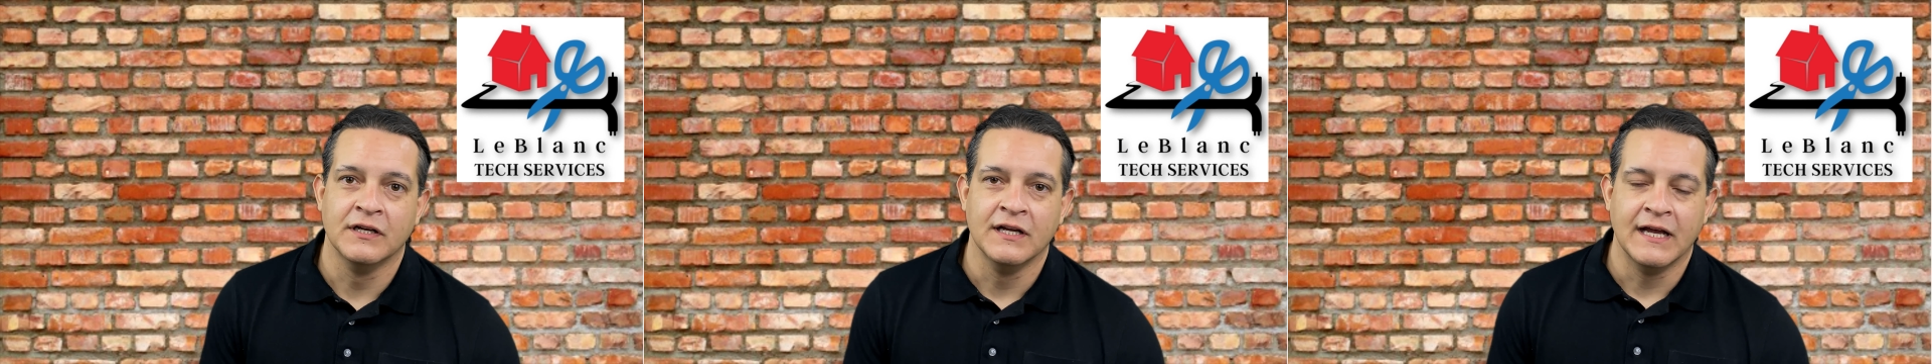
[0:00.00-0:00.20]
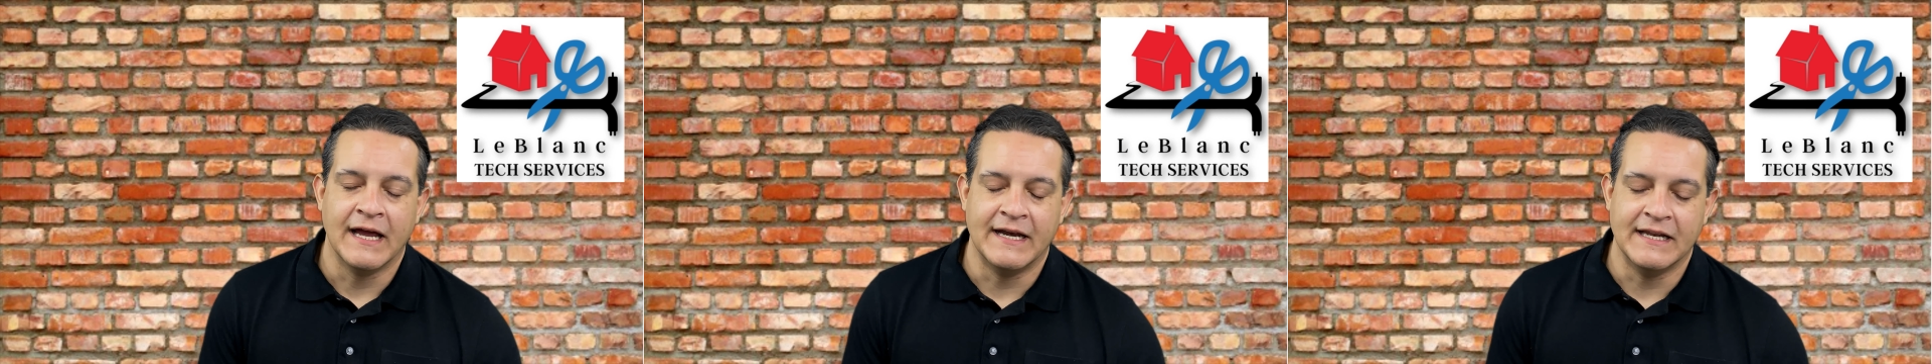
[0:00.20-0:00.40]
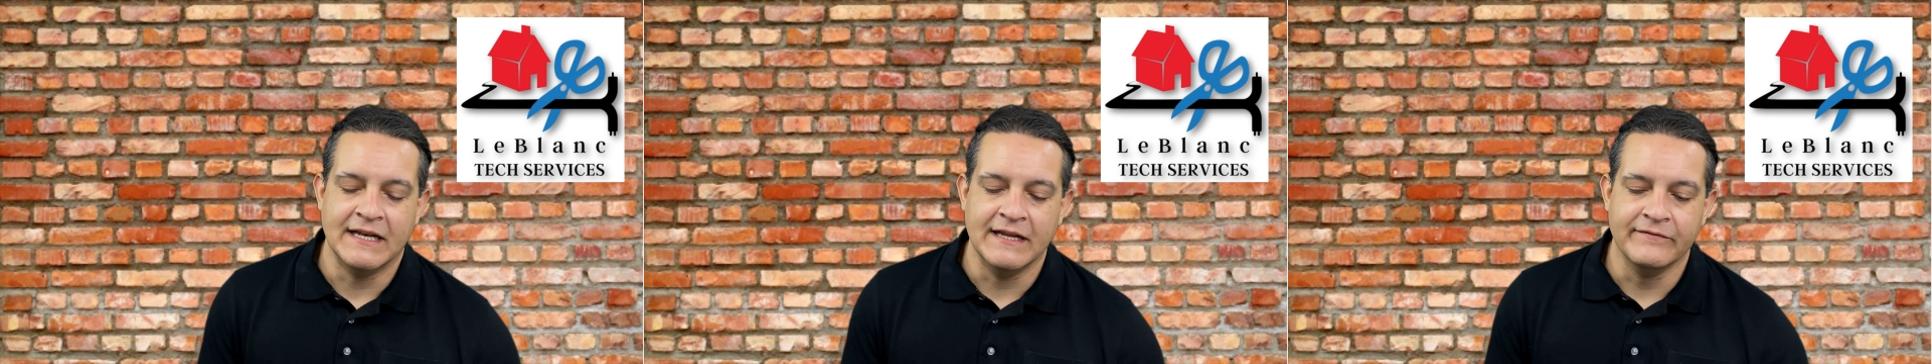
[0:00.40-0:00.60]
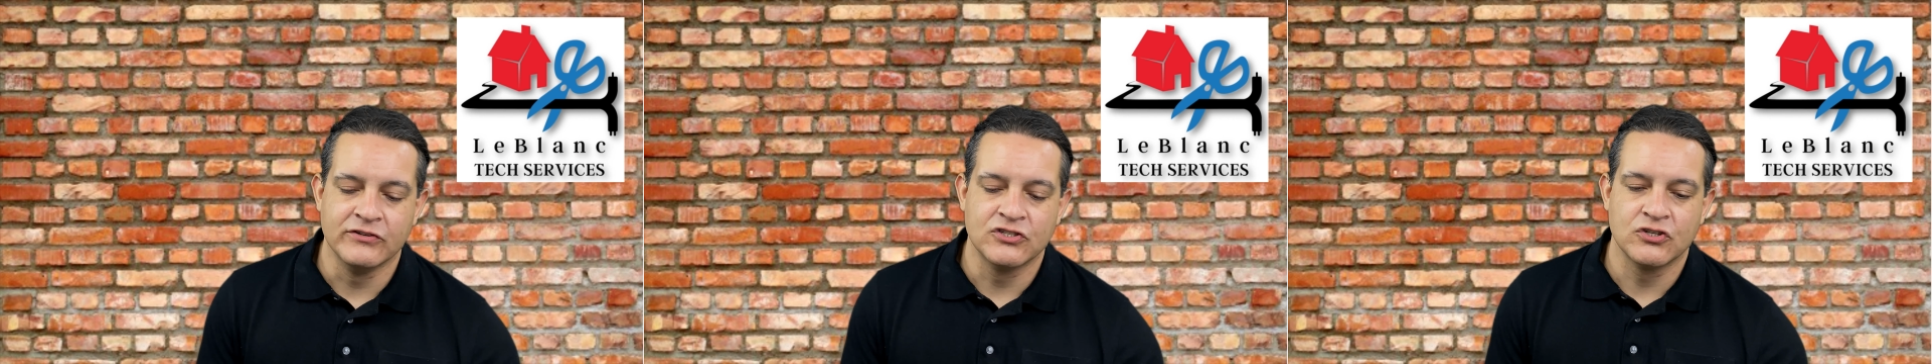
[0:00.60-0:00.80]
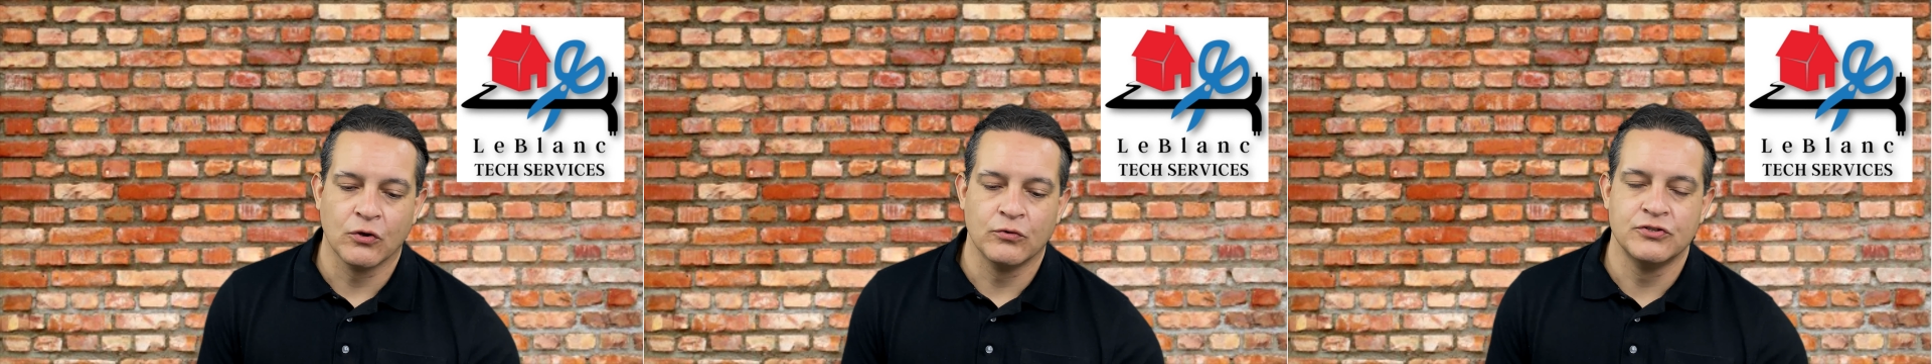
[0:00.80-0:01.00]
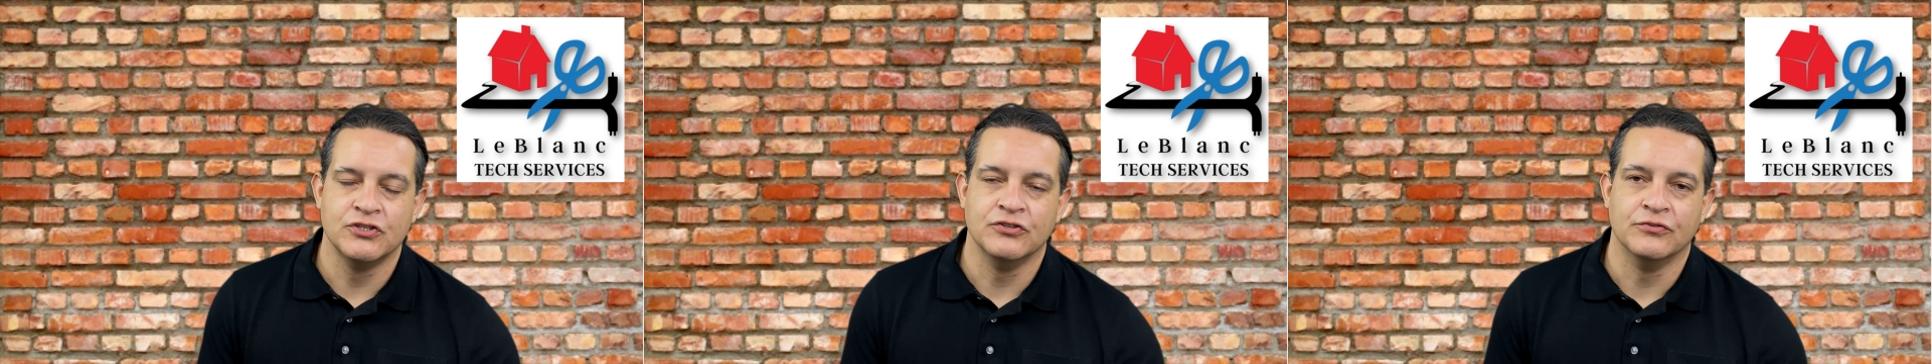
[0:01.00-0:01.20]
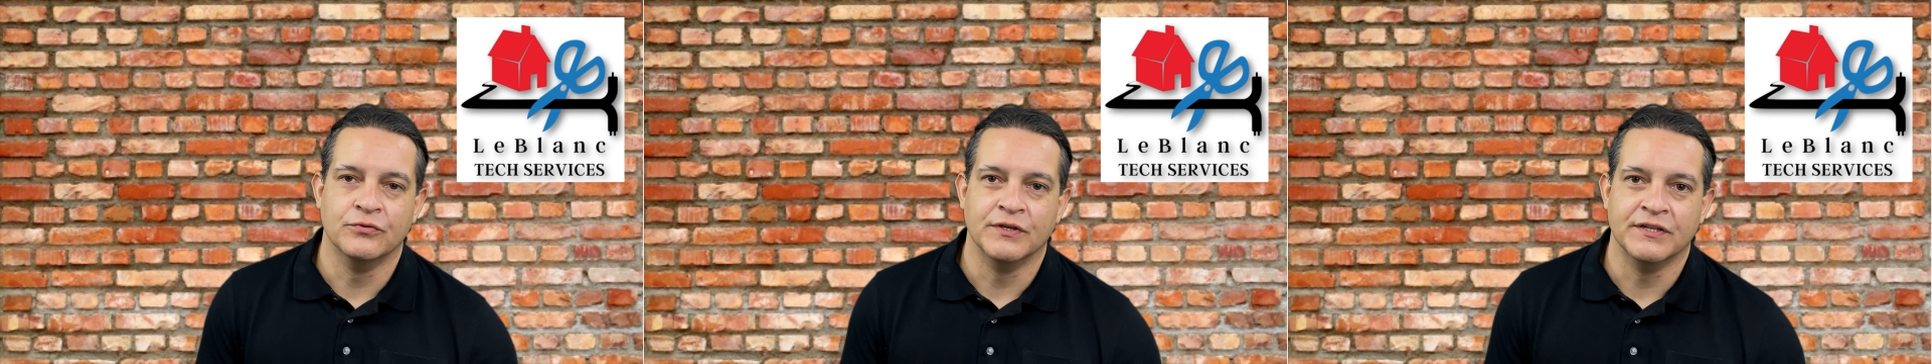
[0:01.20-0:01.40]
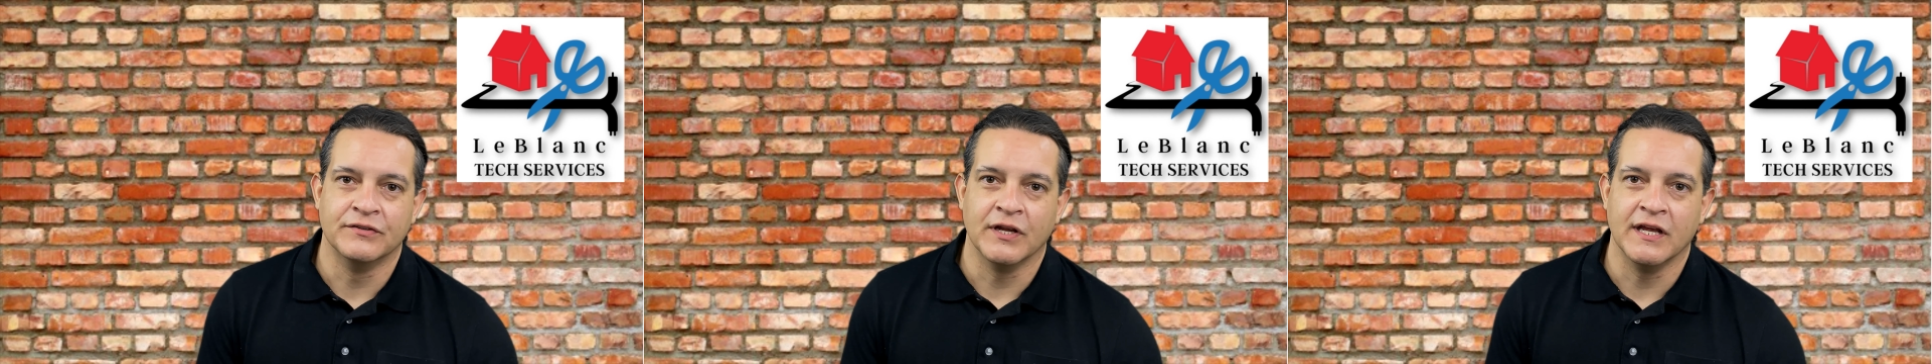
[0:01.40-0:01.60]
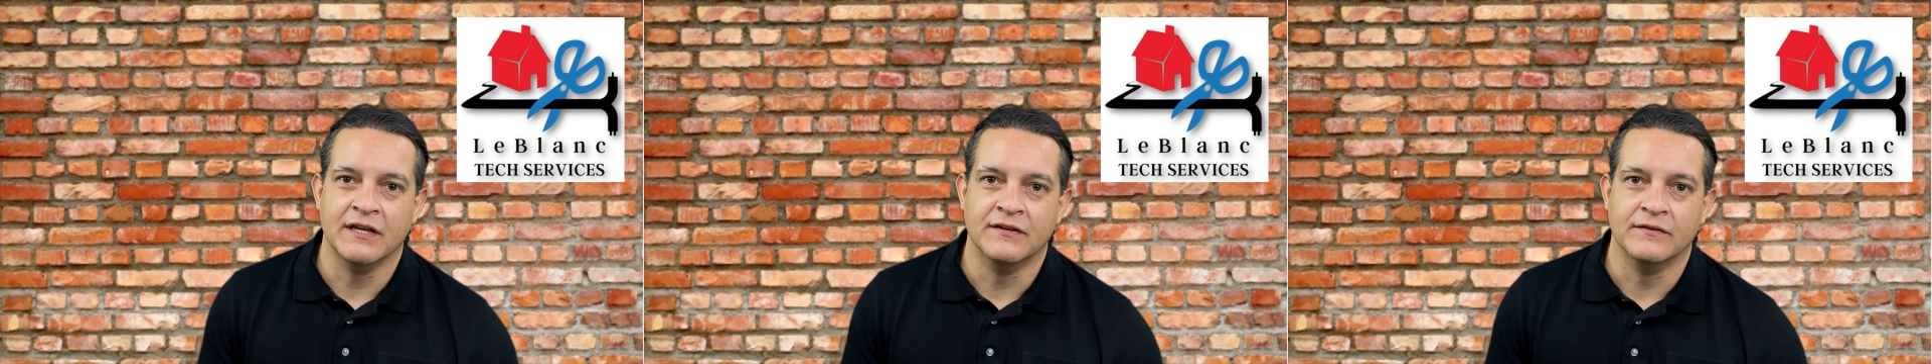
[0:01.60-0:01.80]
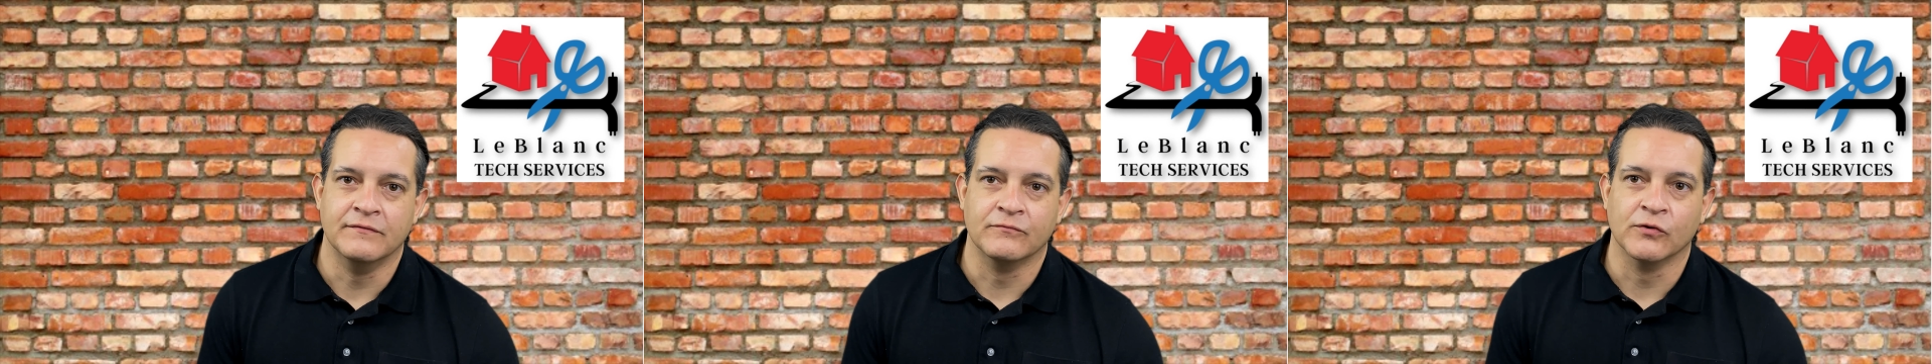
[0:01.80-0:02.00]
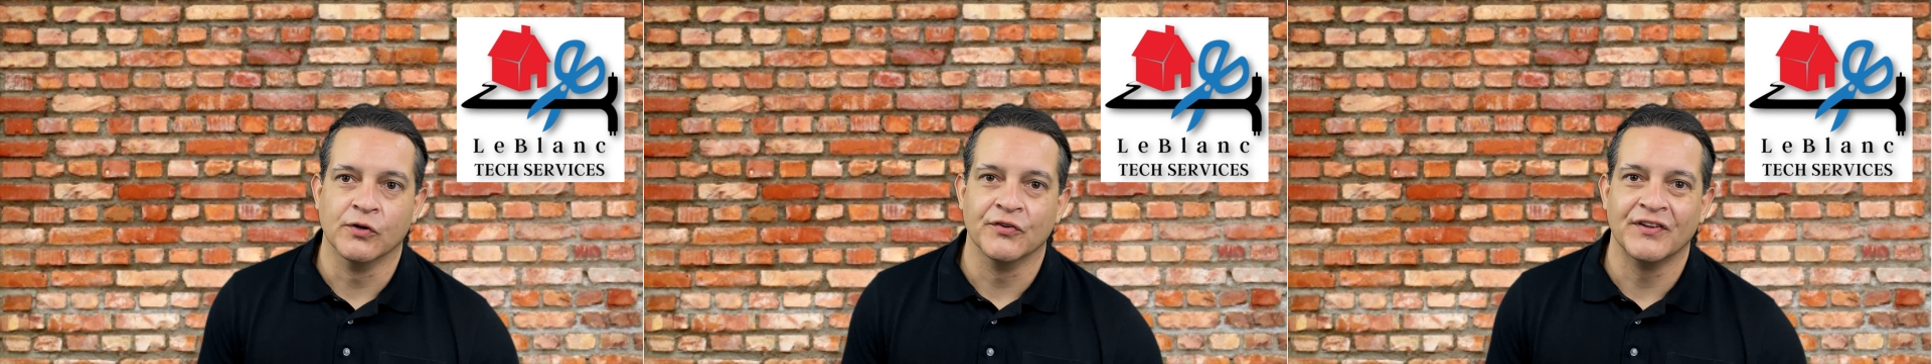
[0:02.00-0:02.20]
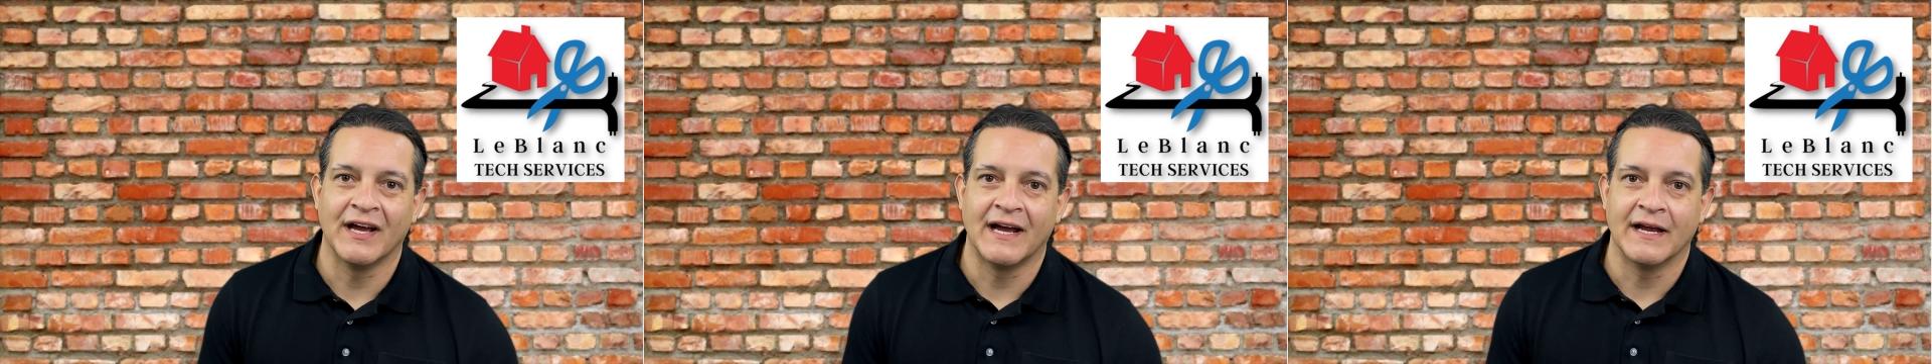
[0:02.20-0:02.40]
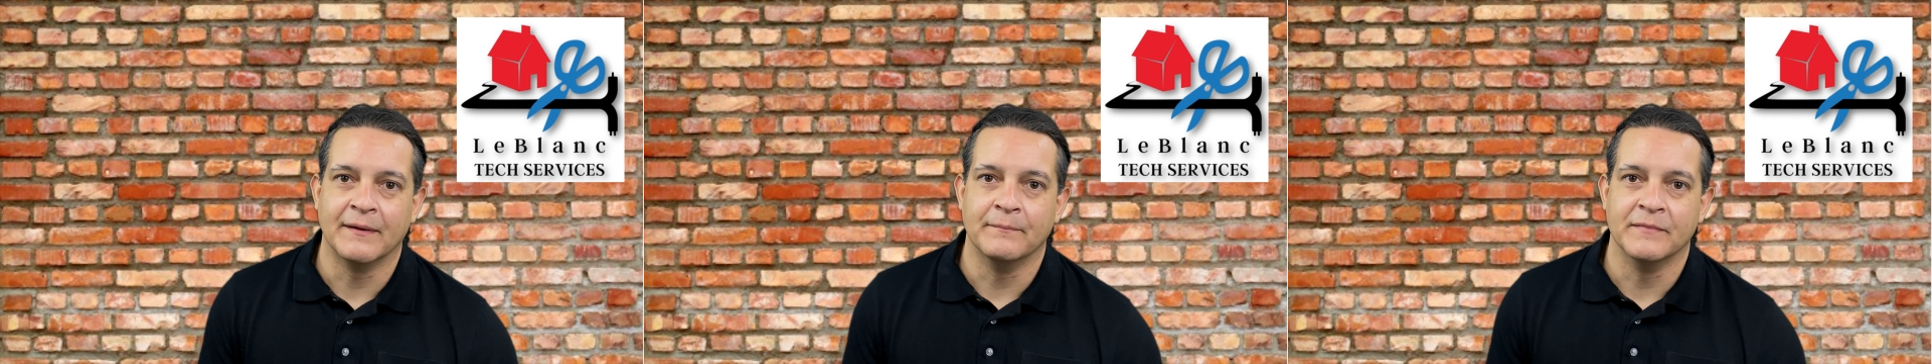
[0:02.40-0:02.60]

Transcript: And it even shows you in real time.